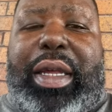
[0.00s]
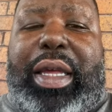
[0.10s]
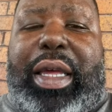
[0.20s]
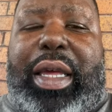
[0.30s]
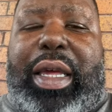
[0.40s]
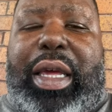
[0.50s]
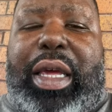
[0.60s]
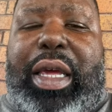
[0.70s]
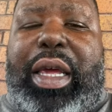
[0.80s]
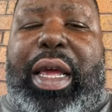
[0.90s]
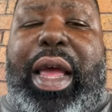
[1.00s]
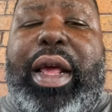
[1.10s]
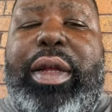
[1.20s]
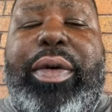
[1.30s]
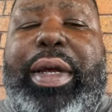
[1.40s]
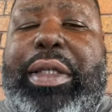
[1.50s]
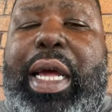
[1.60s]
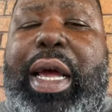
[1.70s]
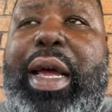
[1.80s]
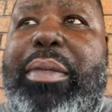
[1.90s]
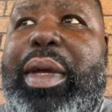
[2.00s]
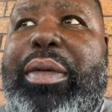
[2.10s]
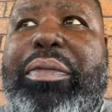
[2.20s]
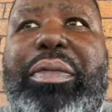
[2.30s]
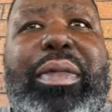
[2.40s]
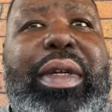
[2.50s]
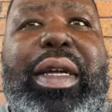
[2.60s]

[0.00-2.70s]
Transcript: He had a great time, and